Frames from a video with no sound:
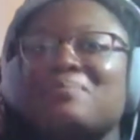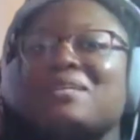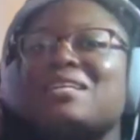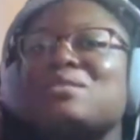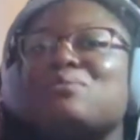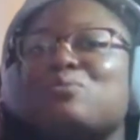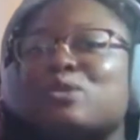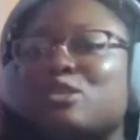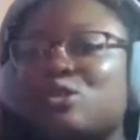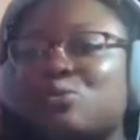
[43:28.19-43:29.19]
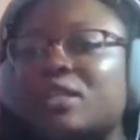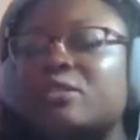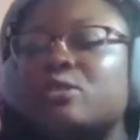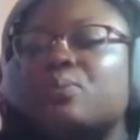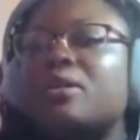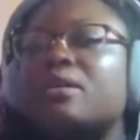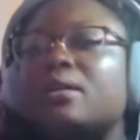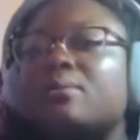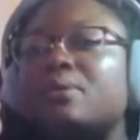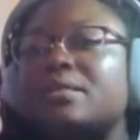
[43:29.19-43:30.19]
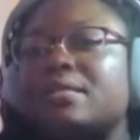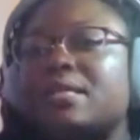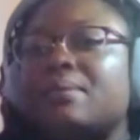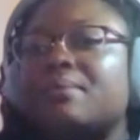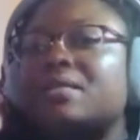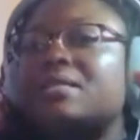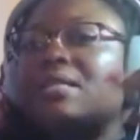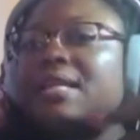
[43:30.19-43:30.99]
because when we're doing those parent input statements,